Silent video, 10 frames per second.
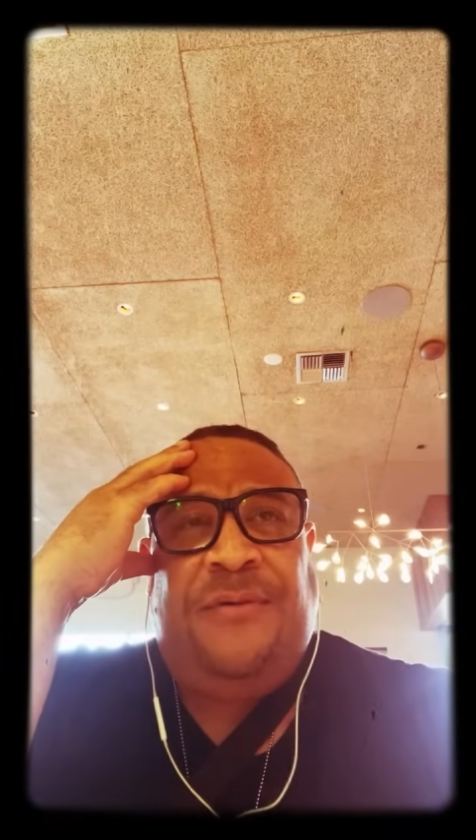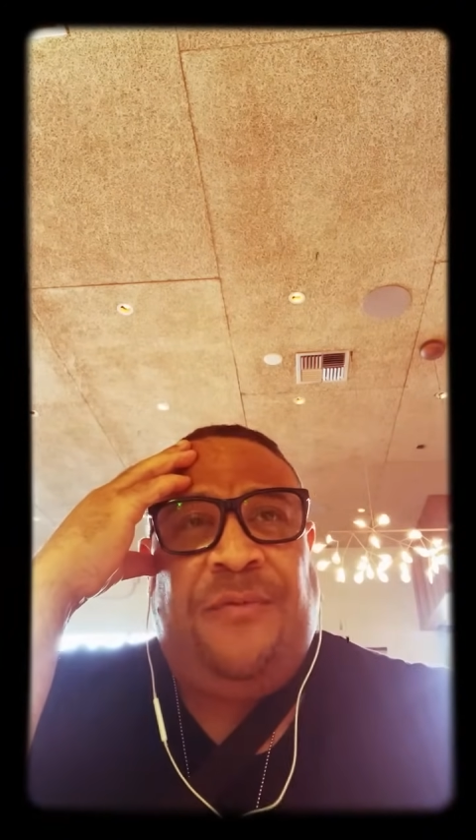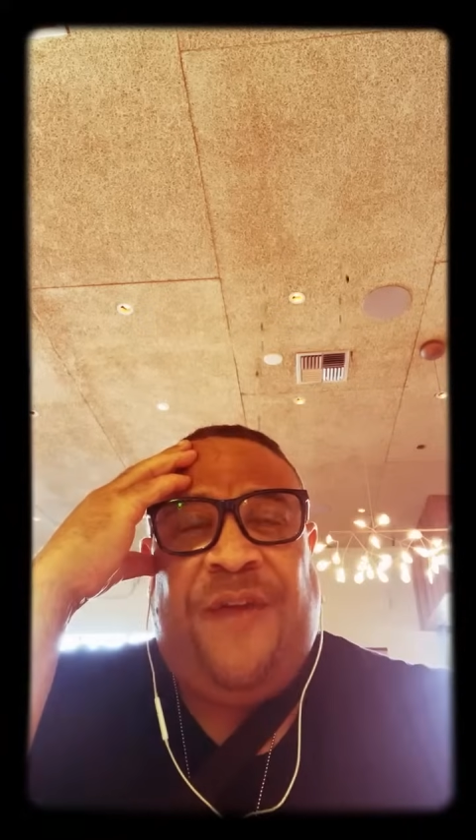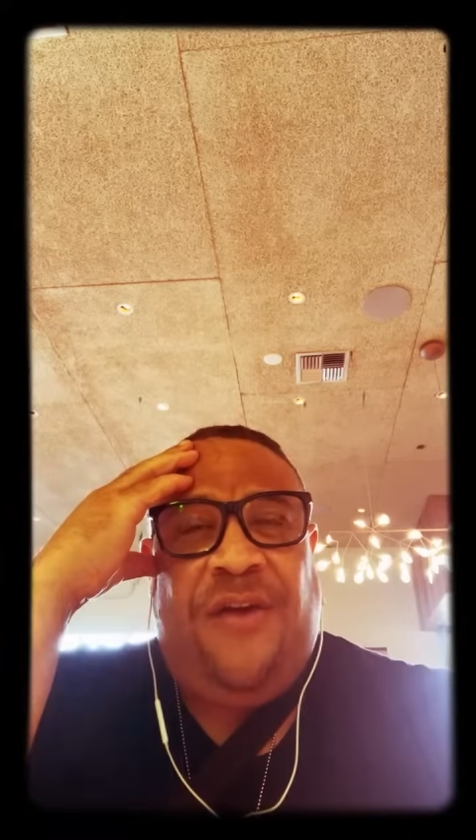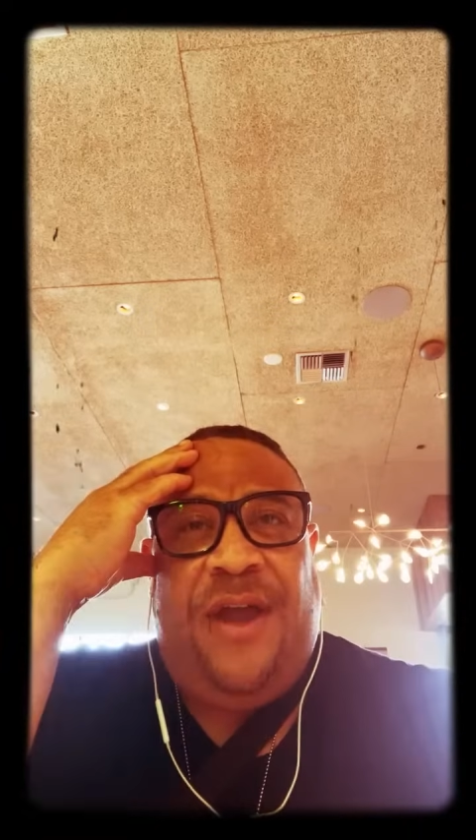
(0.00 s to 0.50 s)

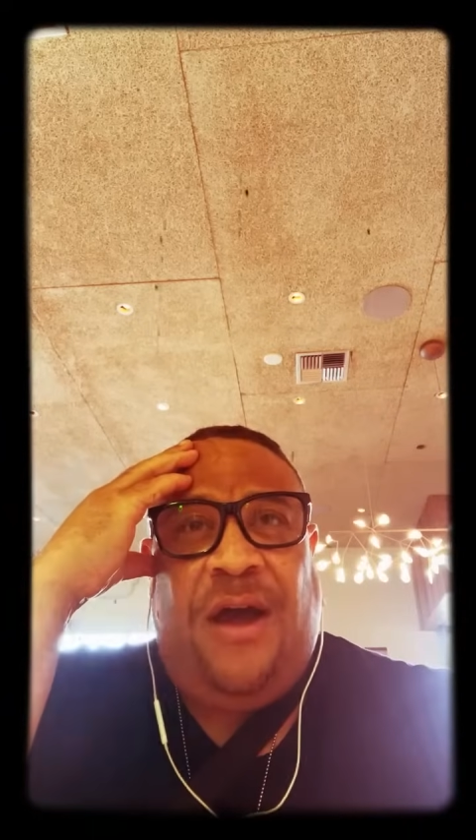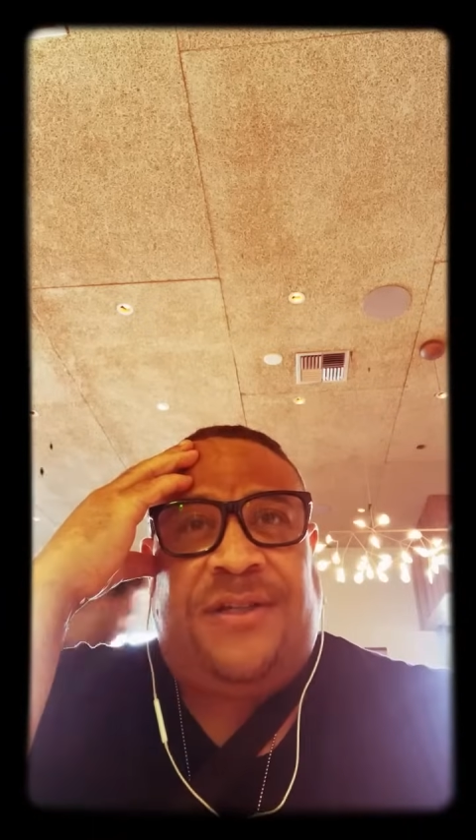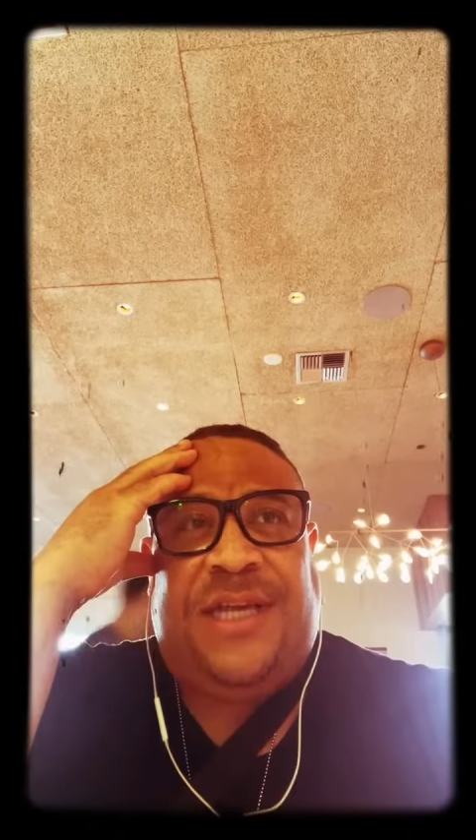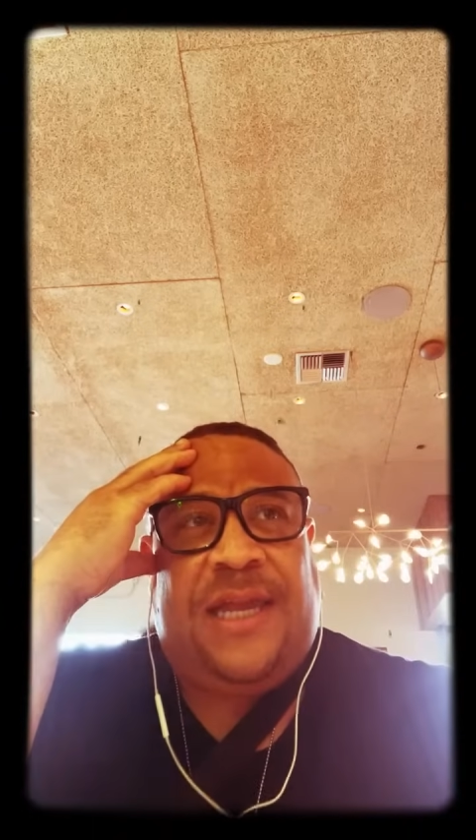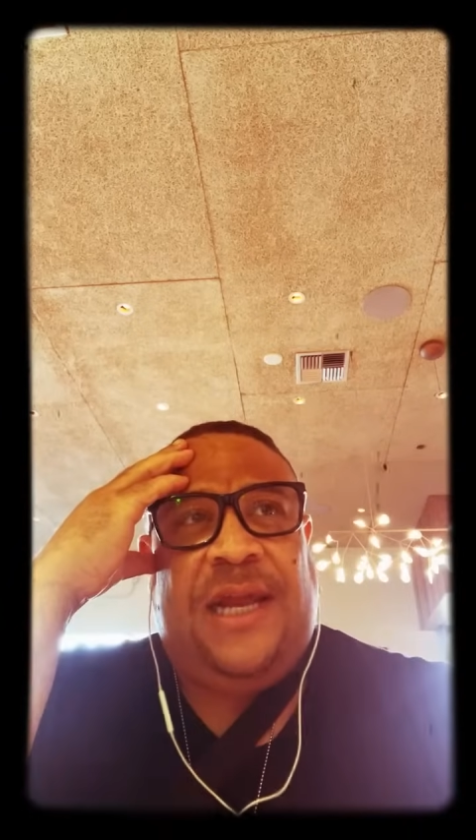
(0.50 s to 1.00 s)
very
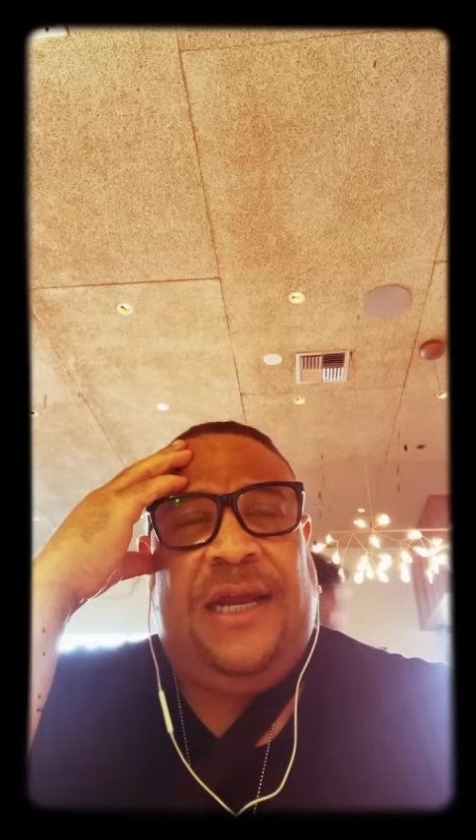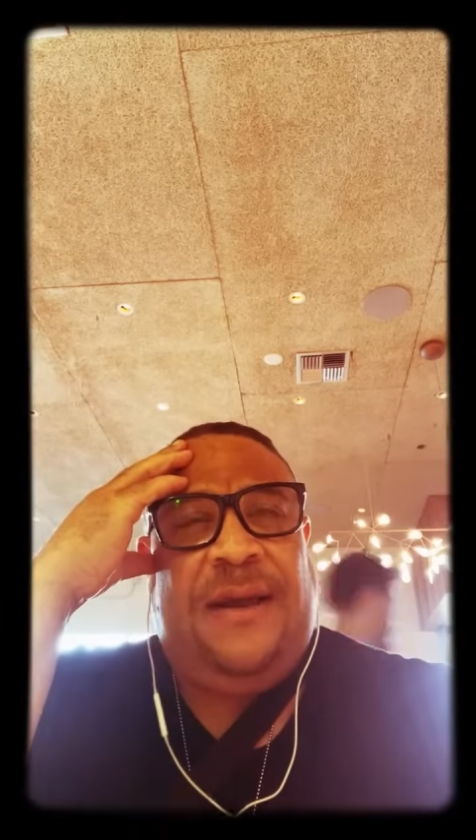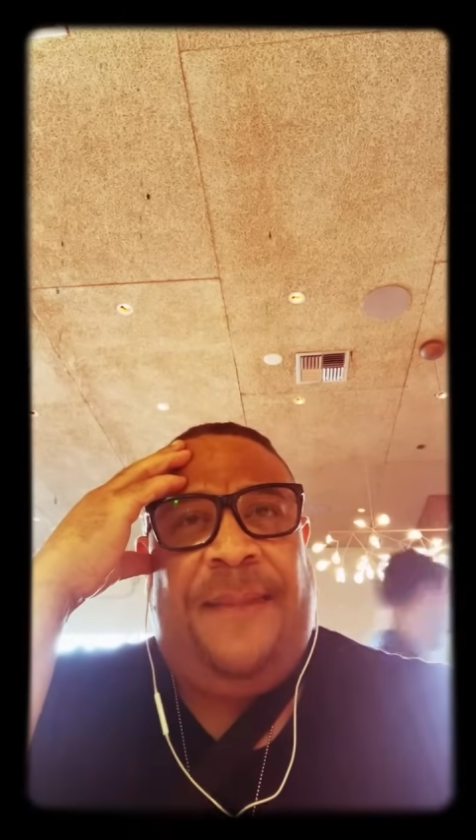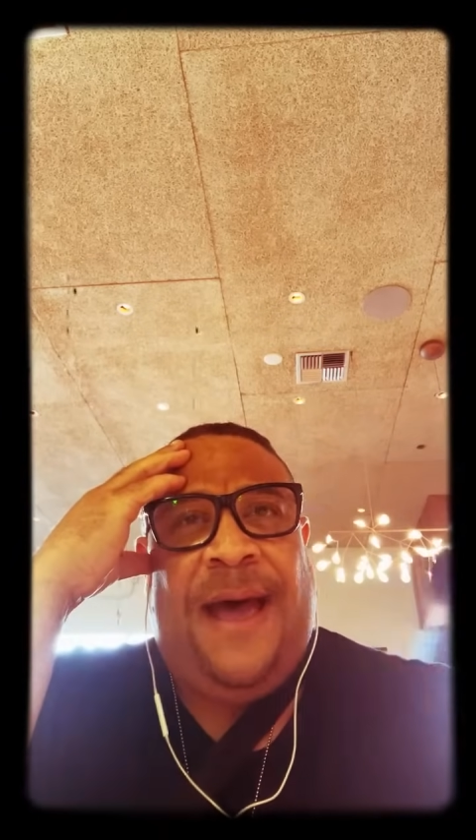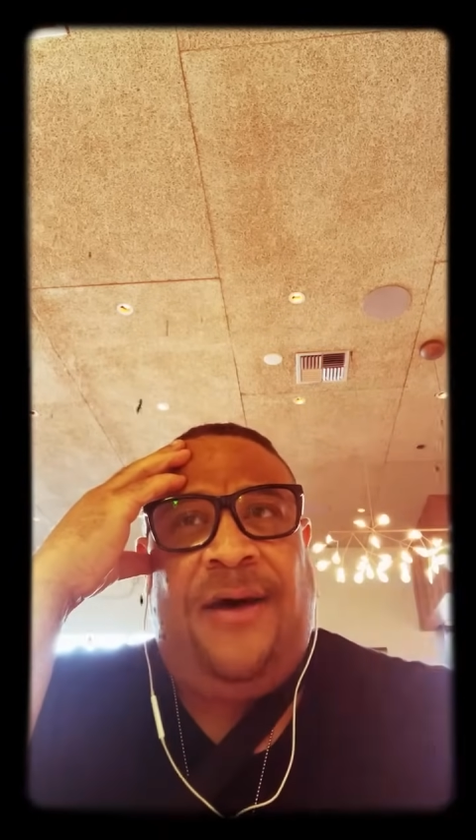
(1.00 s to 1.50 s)
articulate
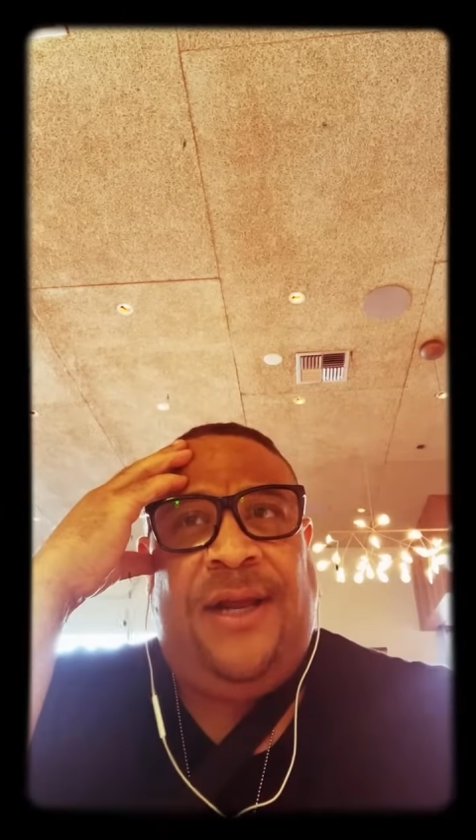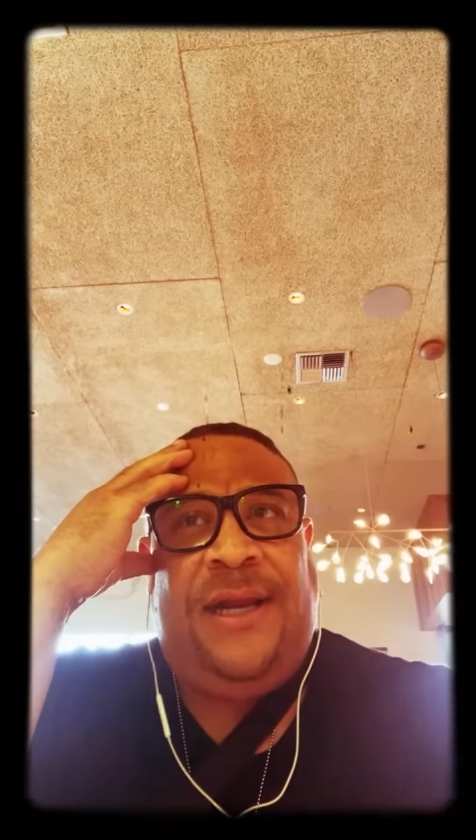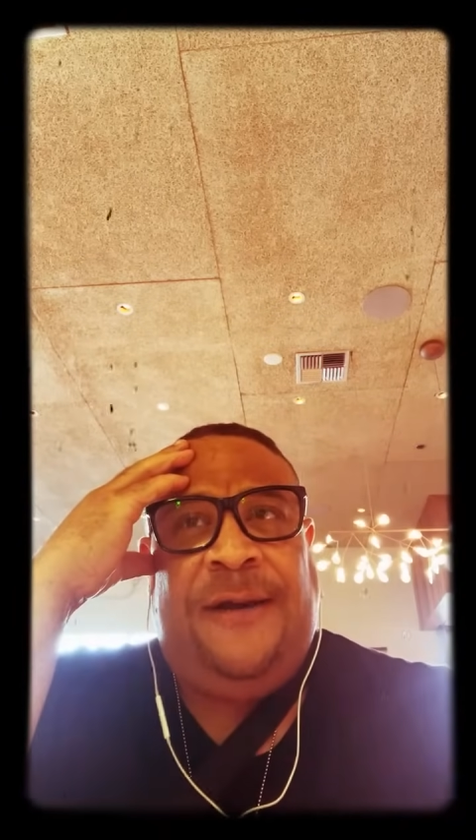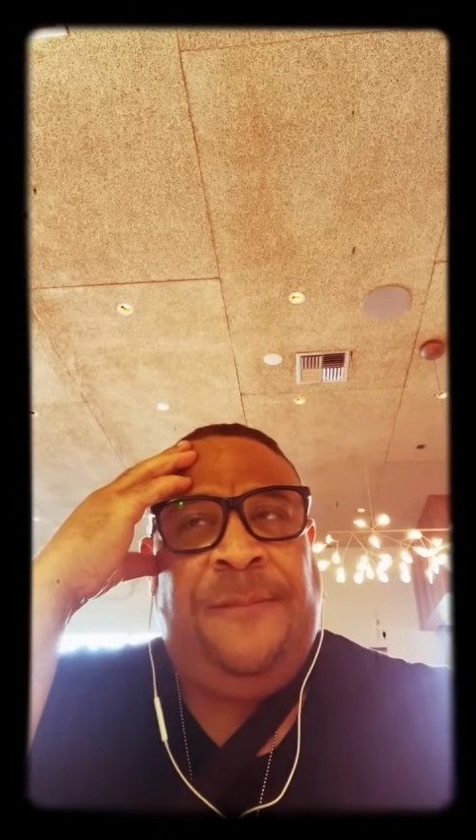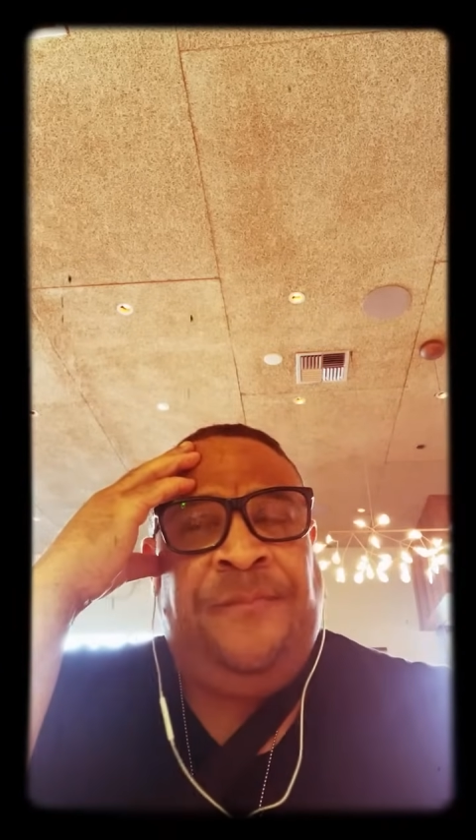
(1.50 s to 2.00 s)
about it
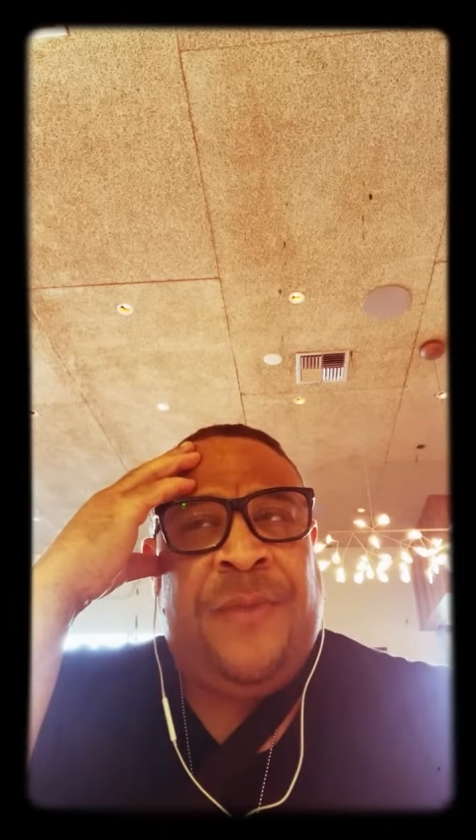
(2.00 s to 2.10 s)
and